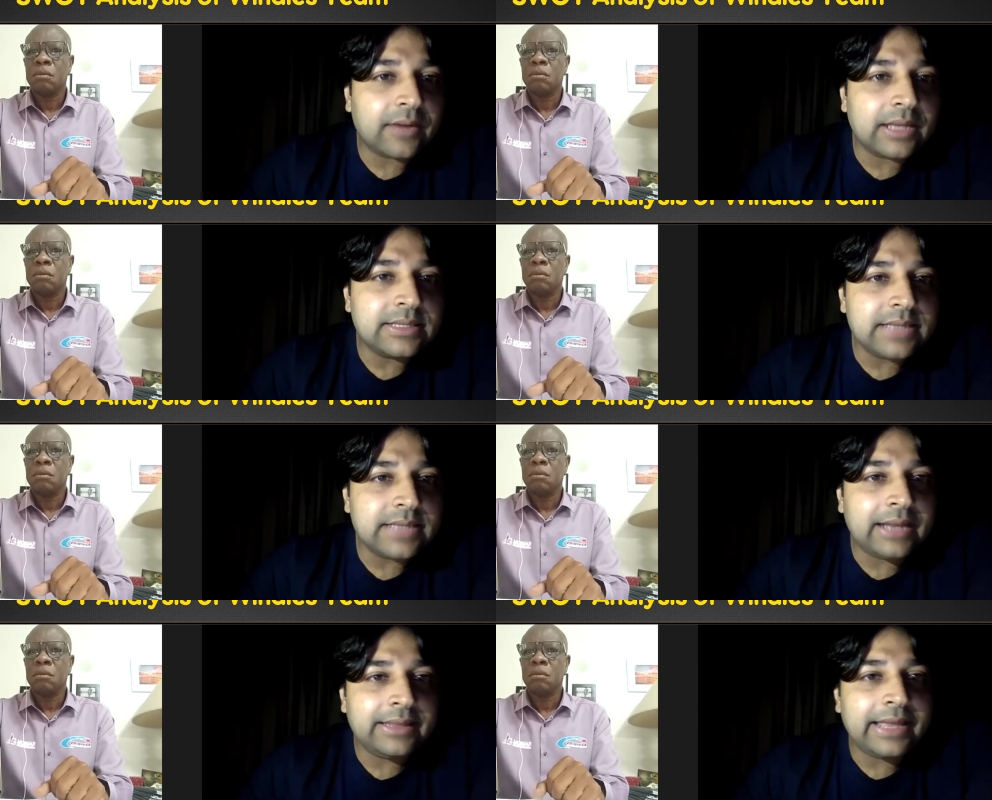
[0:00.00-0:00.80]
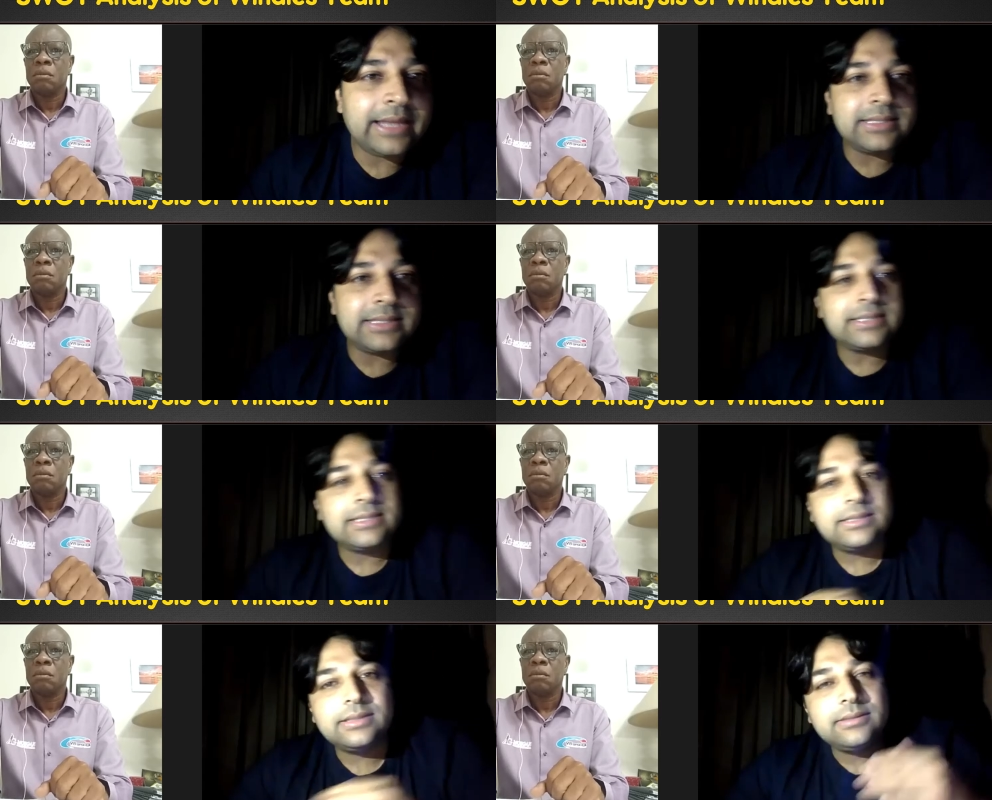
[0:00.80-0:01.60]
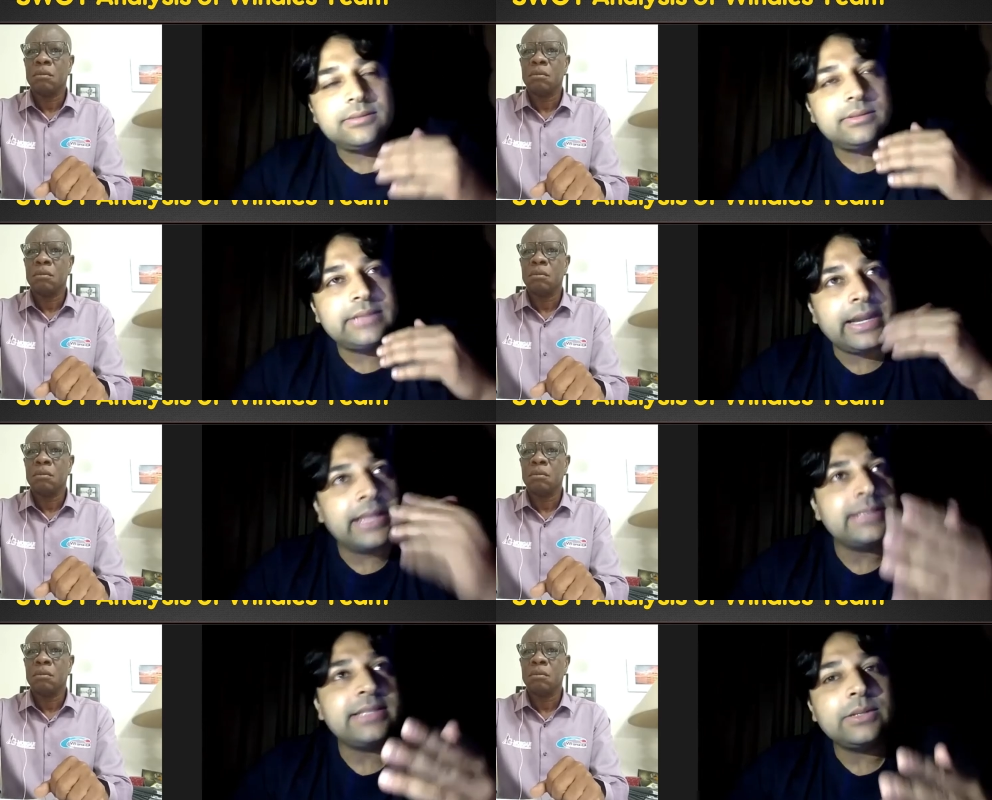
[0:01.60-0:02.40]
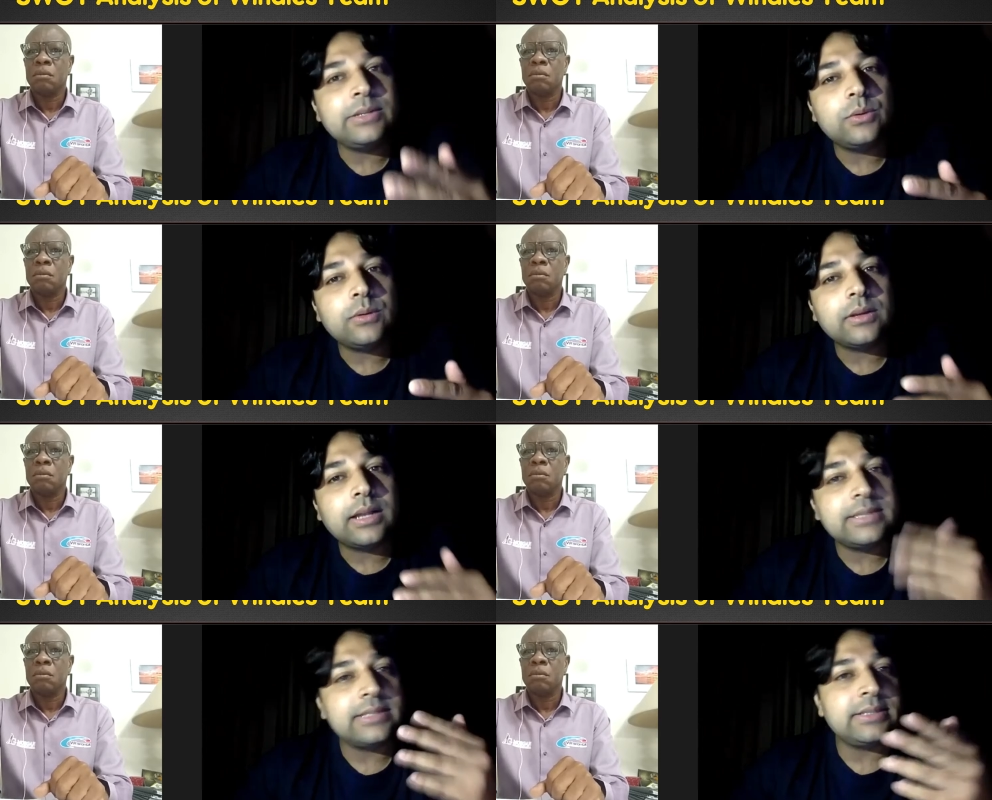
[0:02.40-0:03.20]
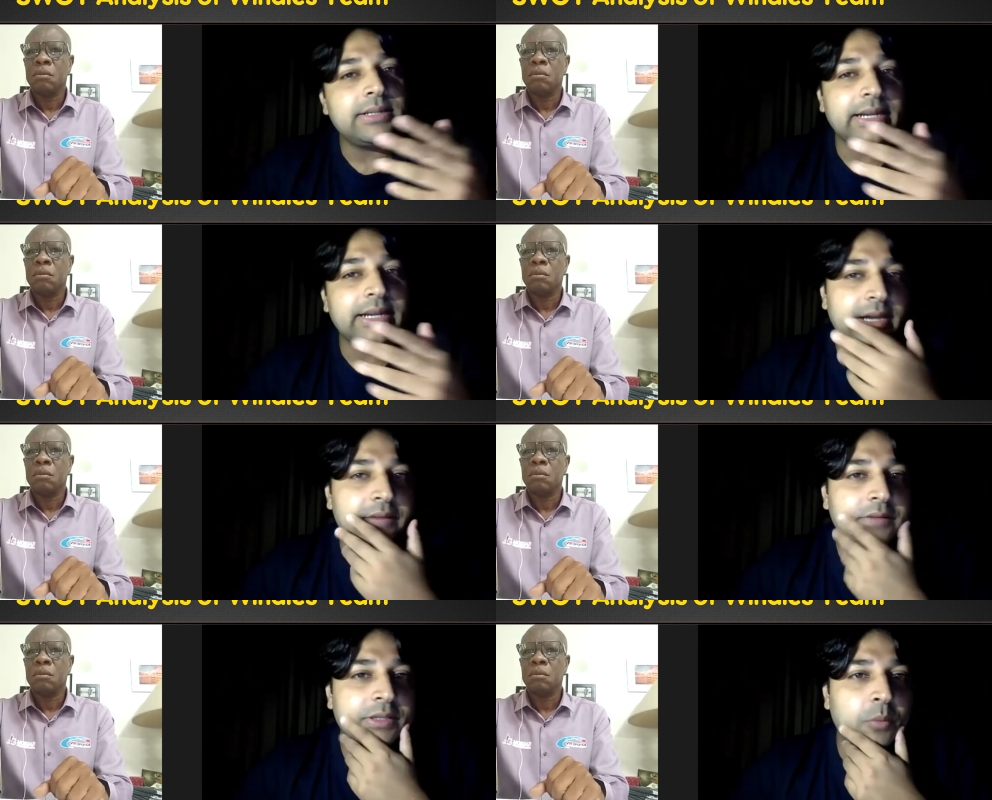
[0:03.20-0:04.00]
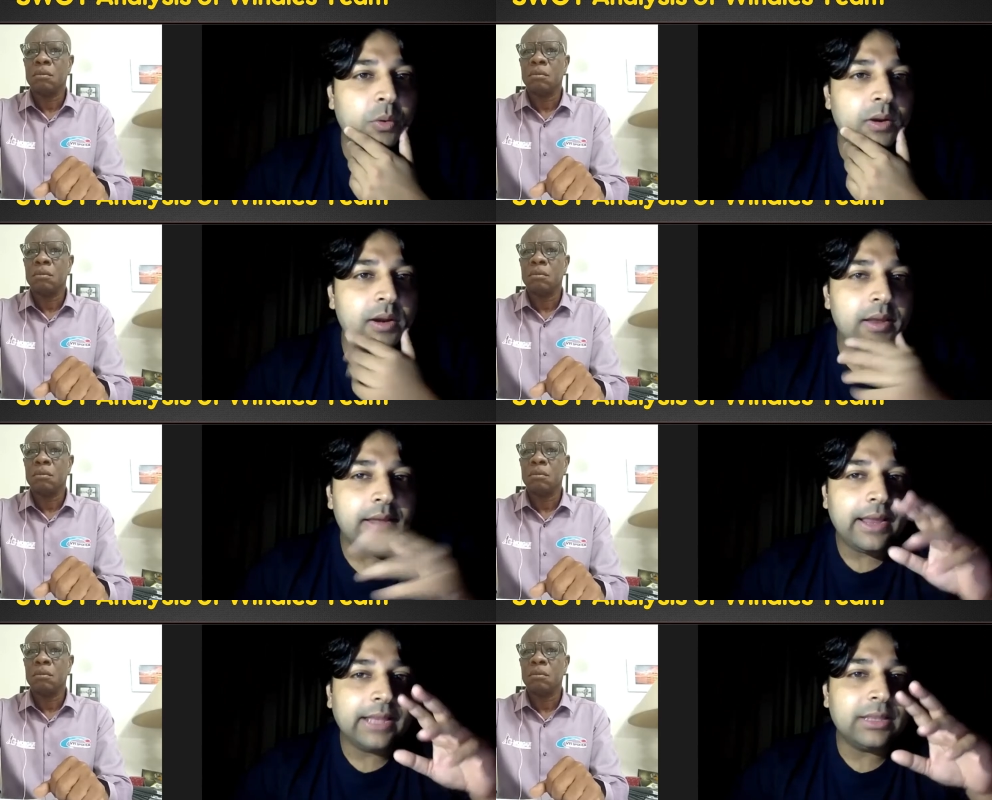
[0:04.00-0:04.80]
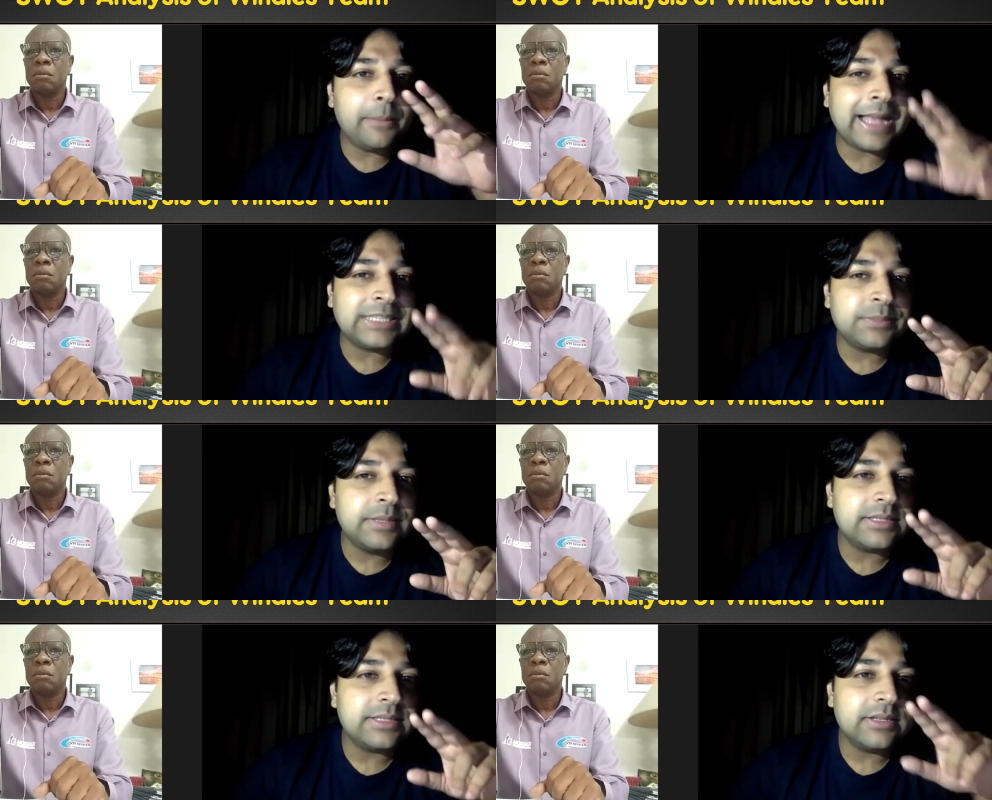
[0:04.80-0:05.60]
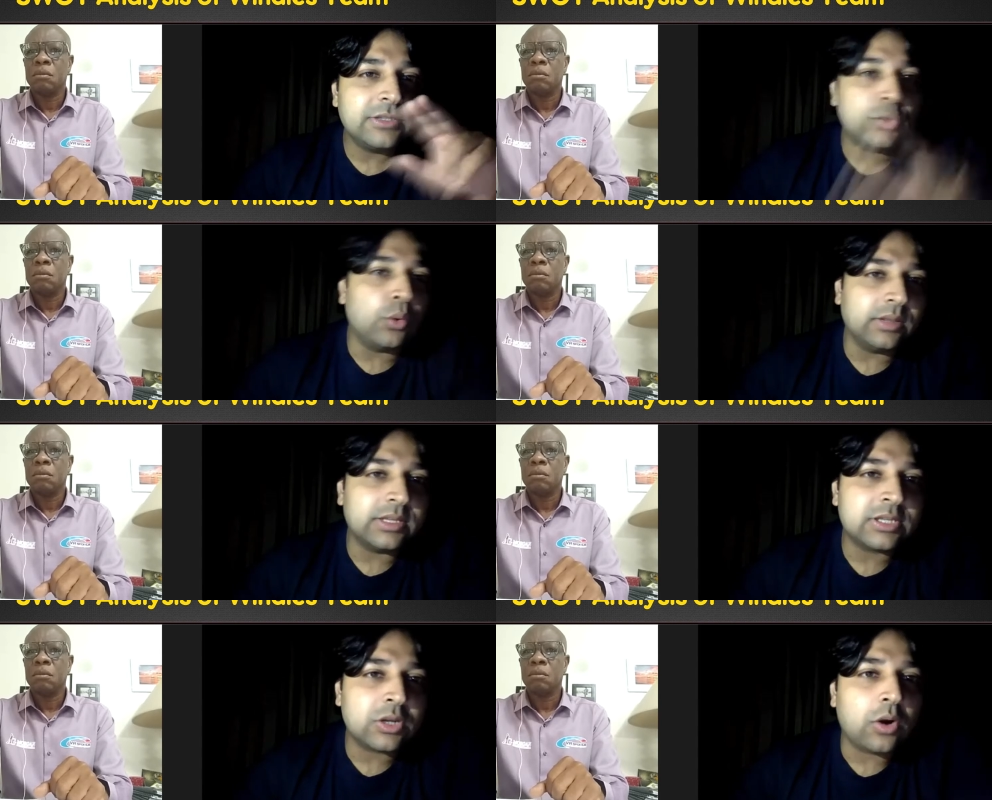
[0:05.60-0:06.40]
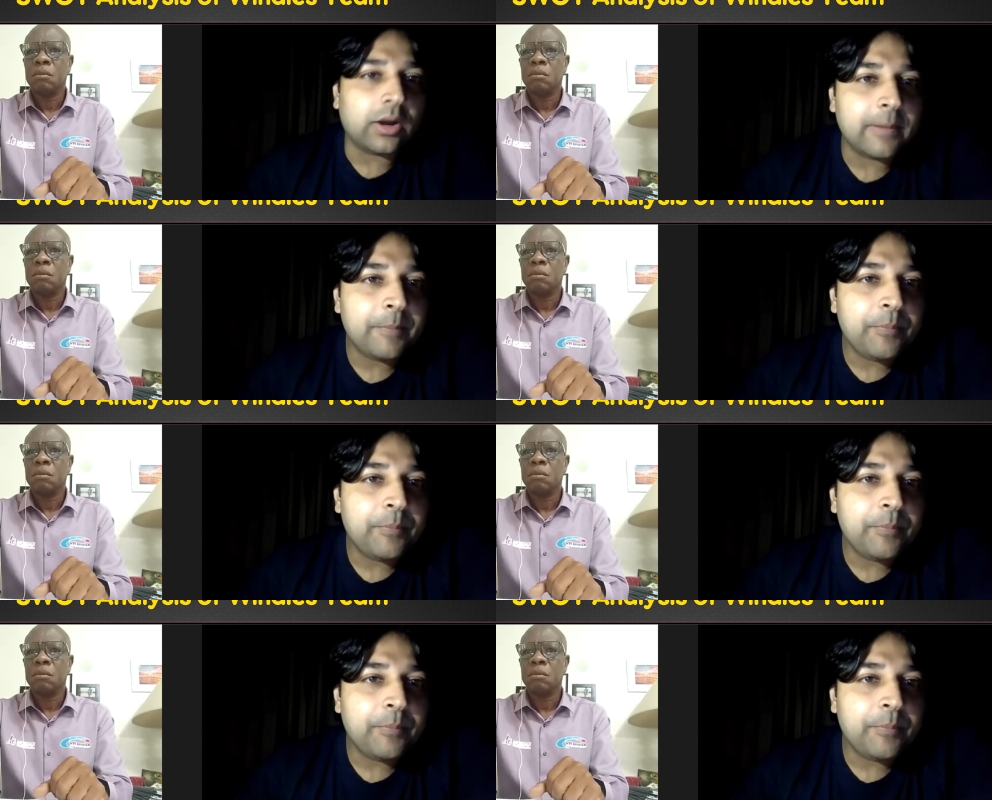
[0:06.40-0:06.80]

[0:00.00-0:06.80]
Speaker 1: runs, and there is this tendency to consistently deliver the ball in the batsman's zone, the slot.